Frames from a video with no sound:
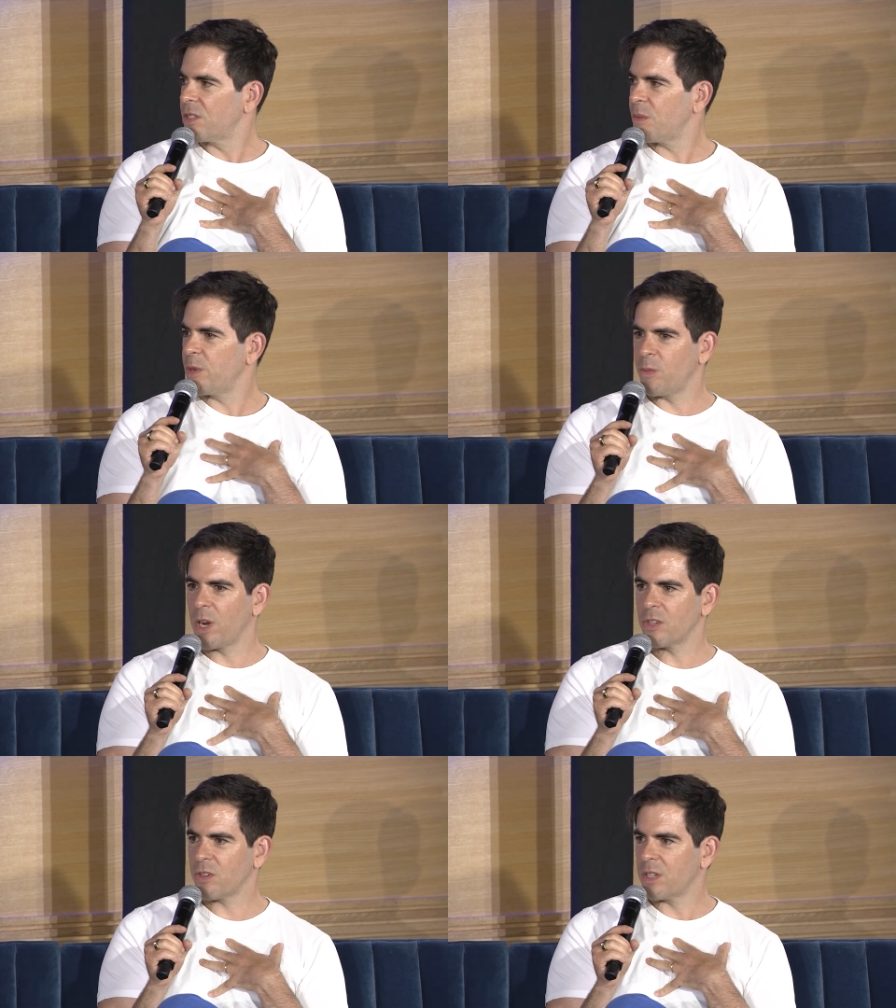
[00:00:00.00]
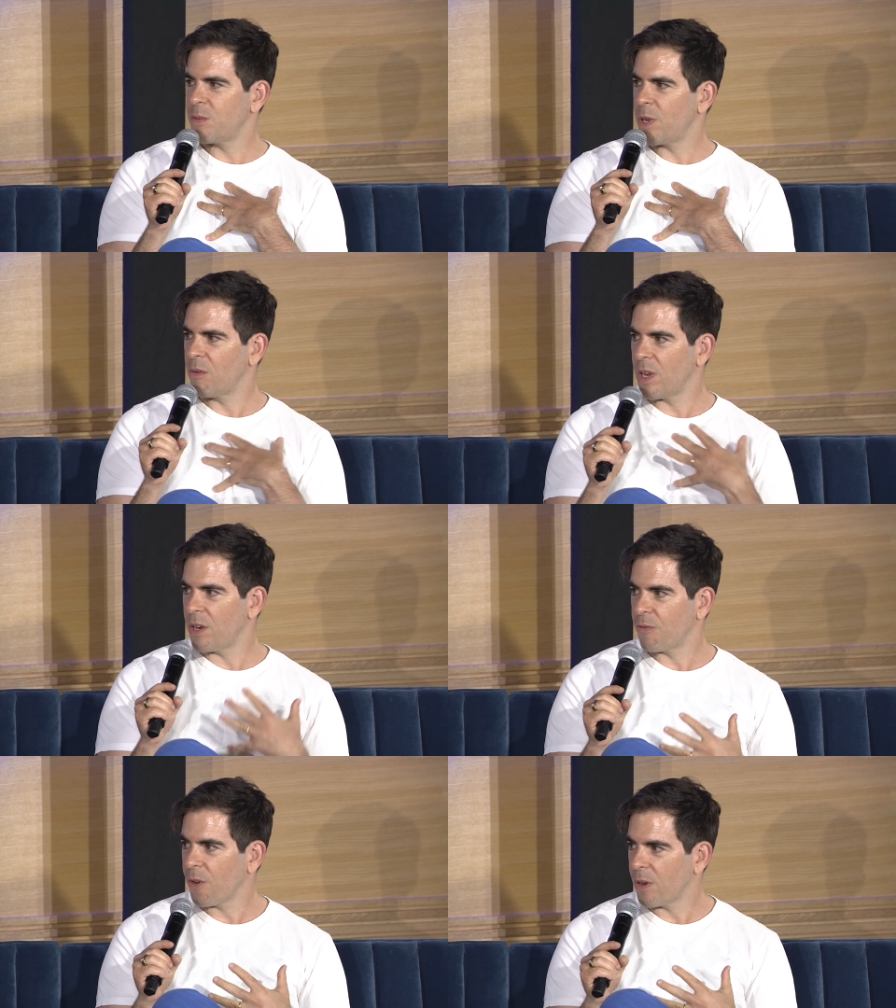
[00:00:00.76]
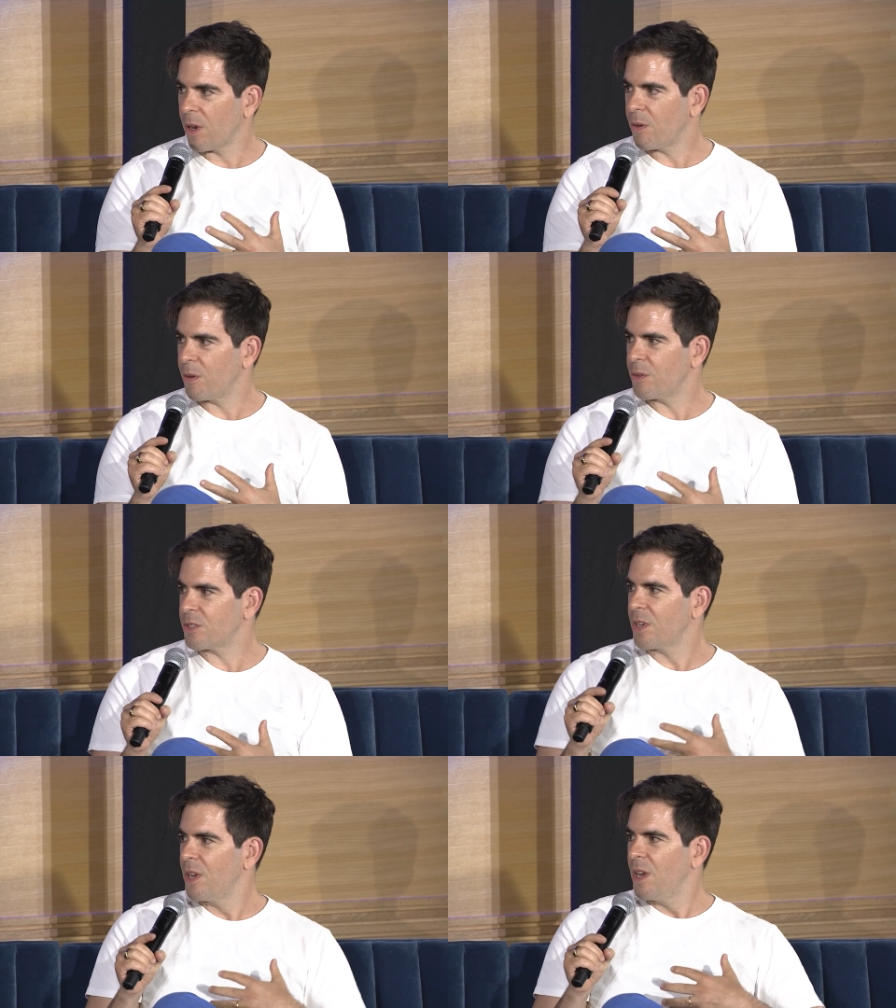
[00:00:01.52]
I mean, when I tried to make Green Inferno, it
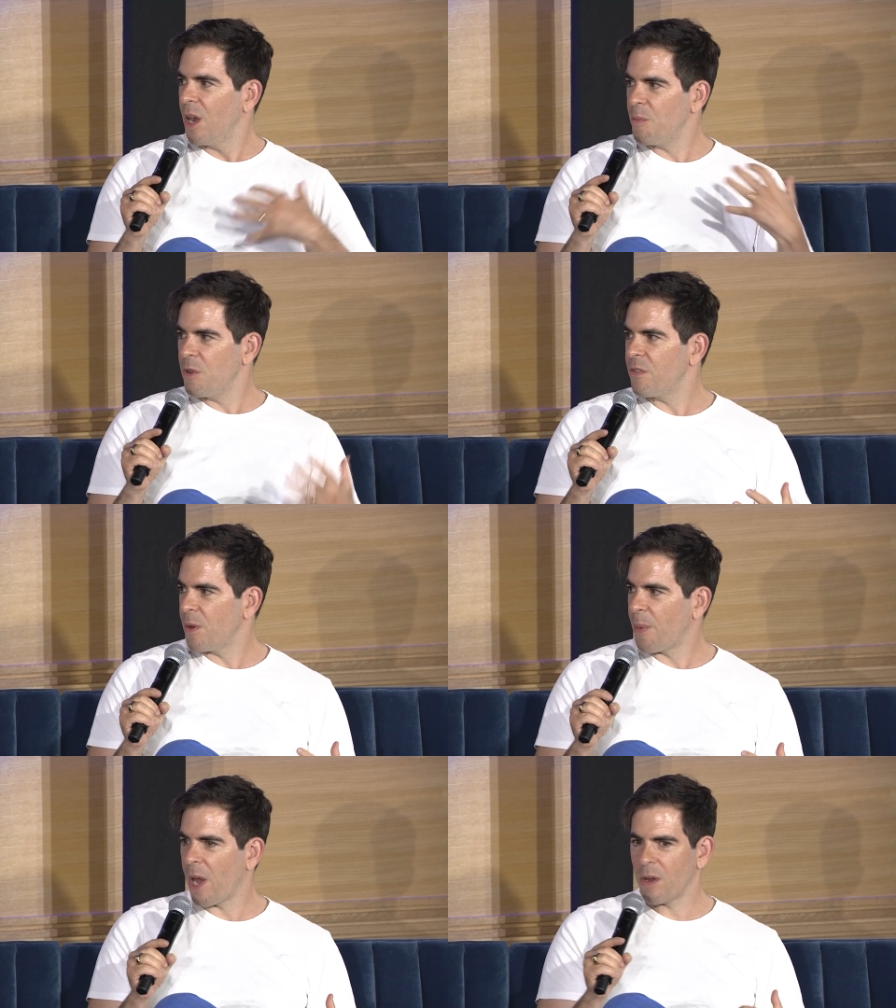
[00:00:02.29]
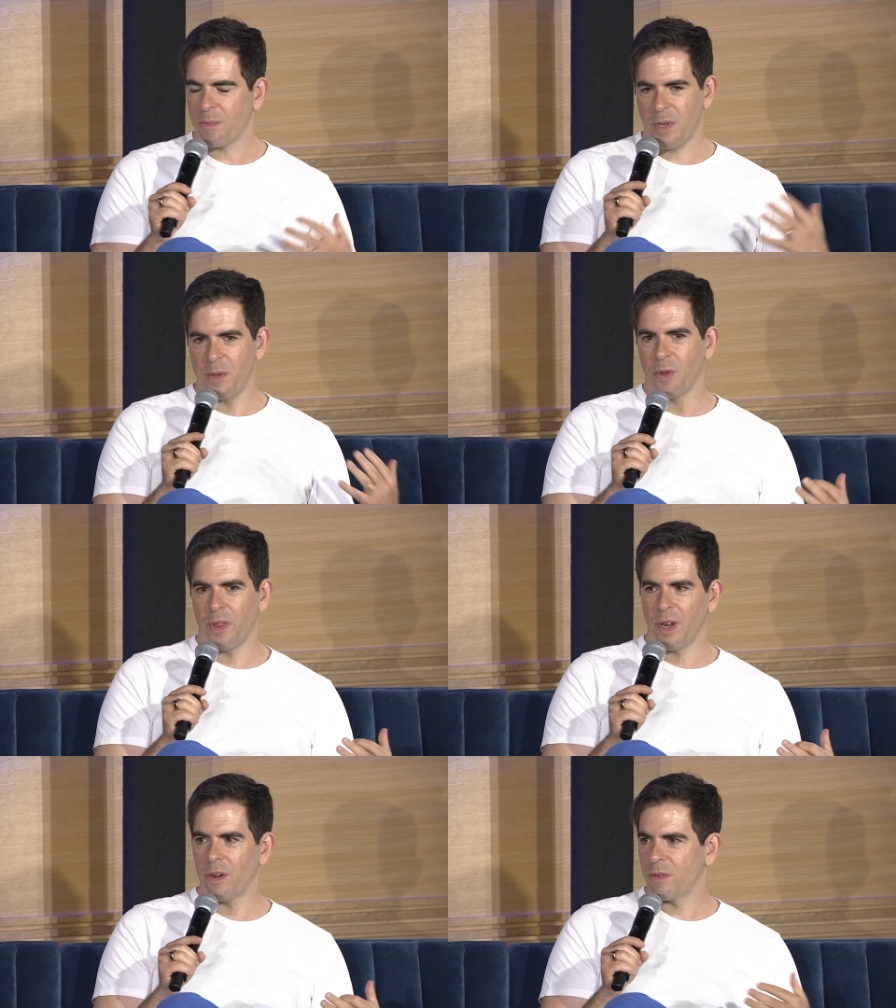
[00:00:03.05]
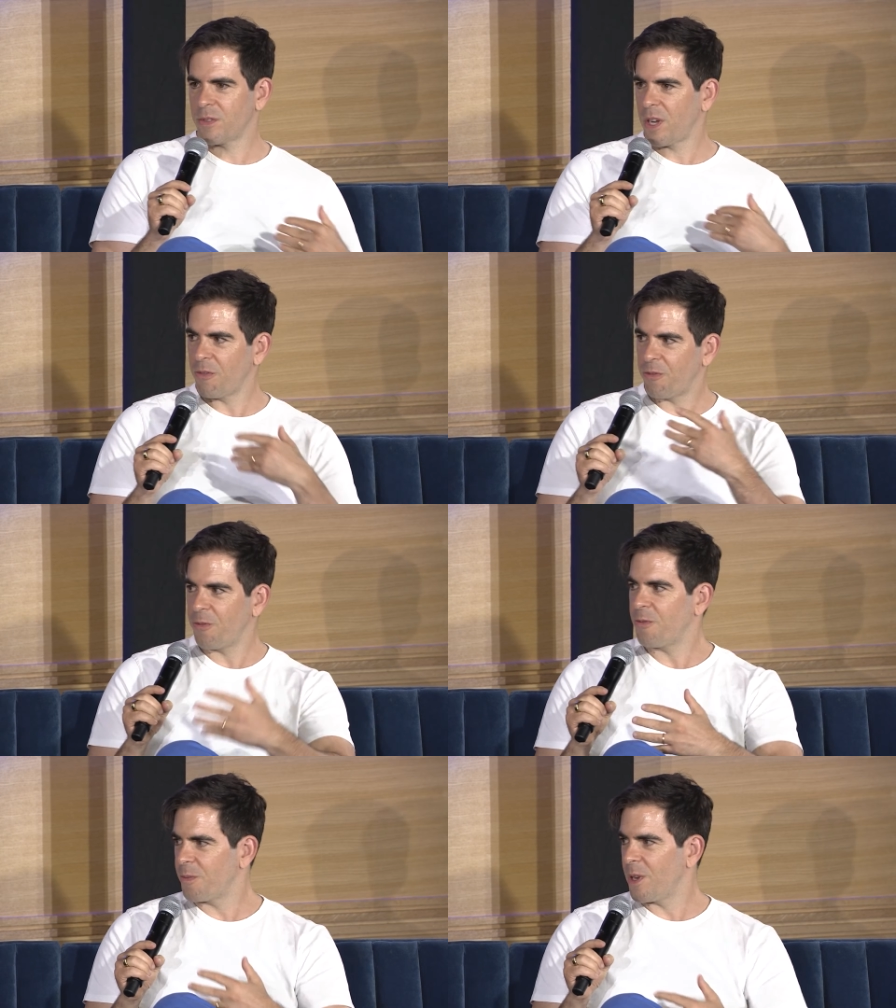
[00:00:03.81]
was a movie about people that are kind
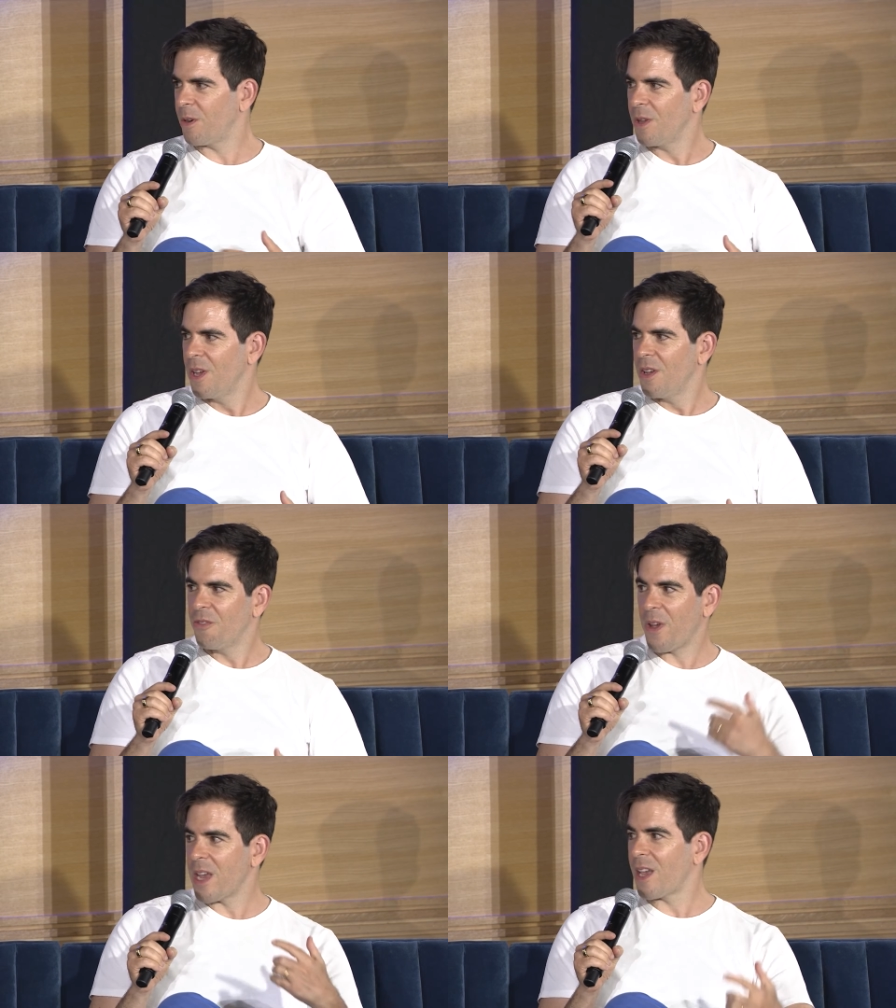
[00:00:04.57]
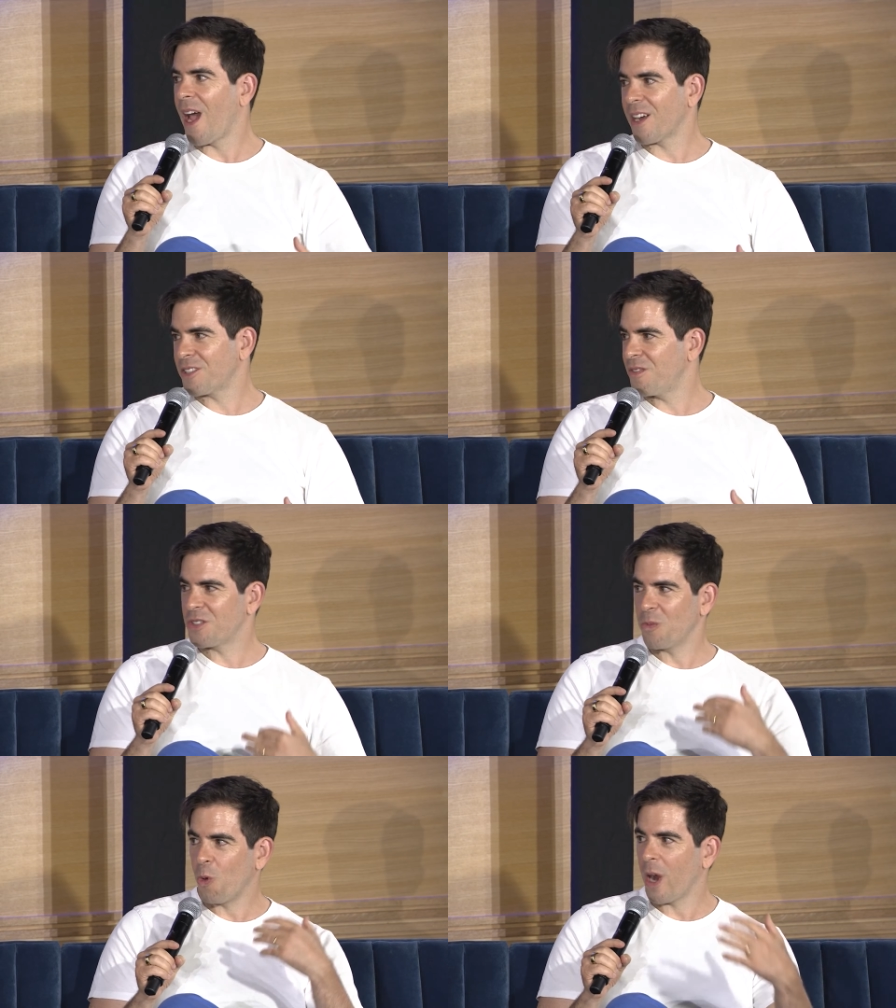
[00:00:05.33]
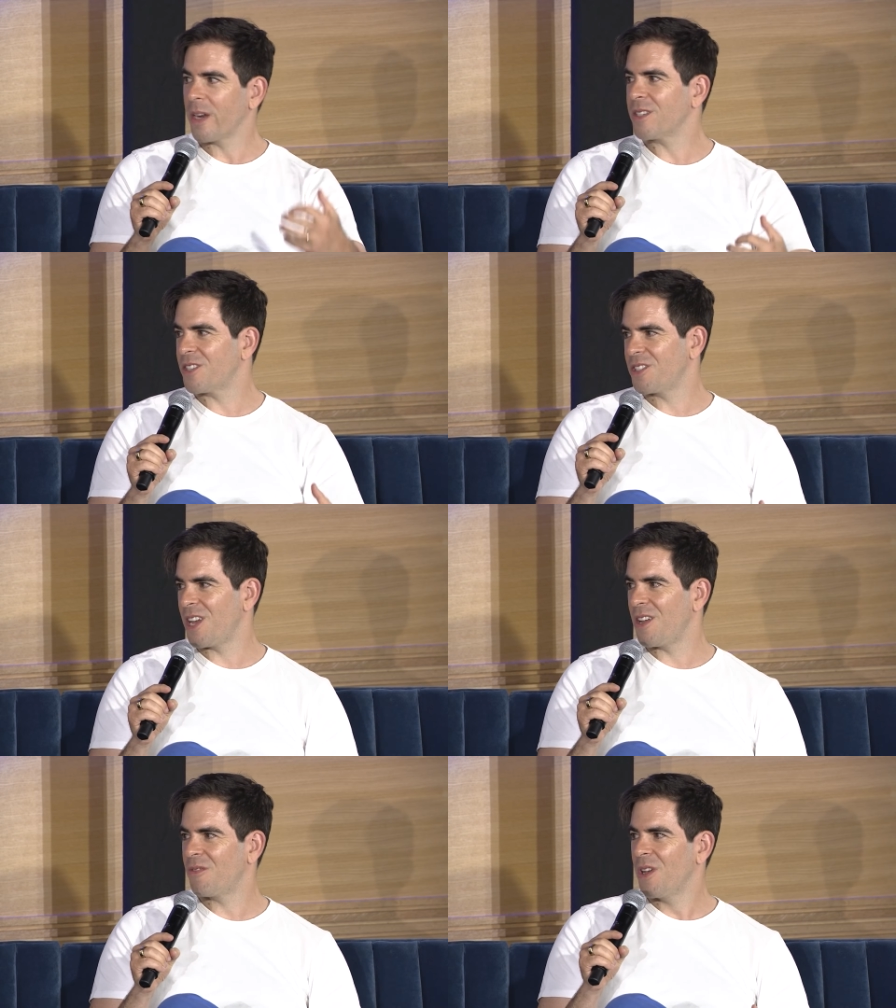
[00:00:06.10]
of fake activism, wanting to
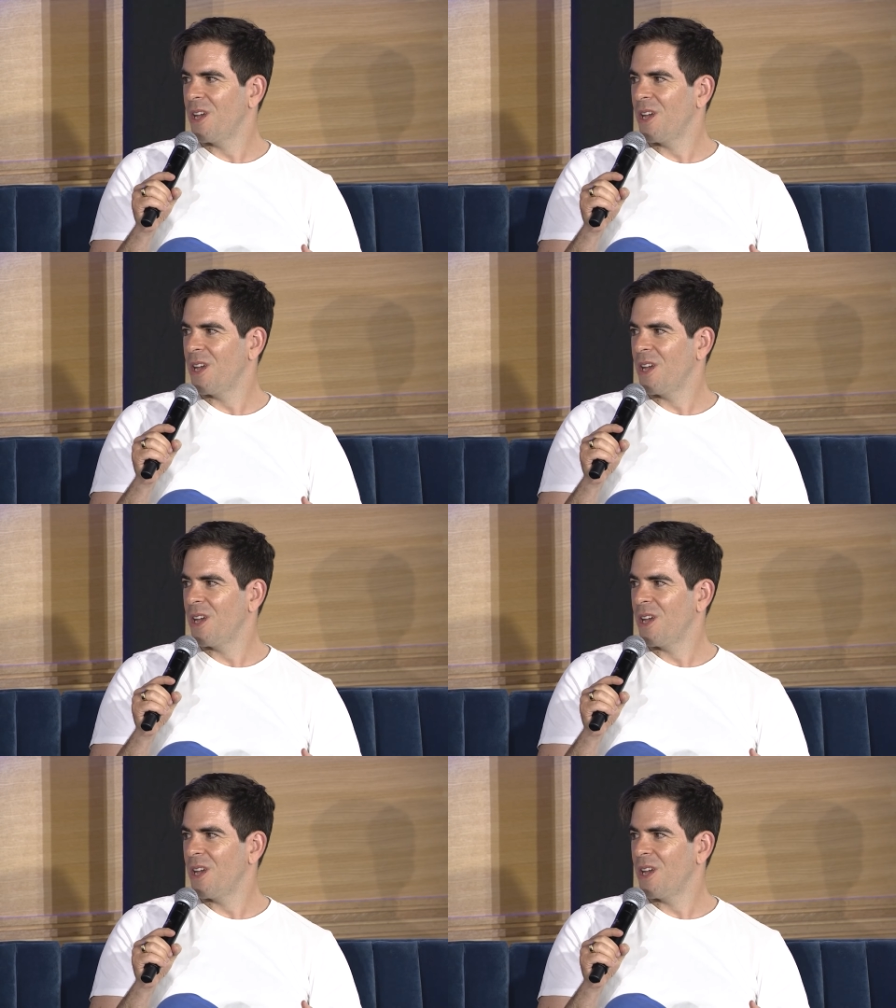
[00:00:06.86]
save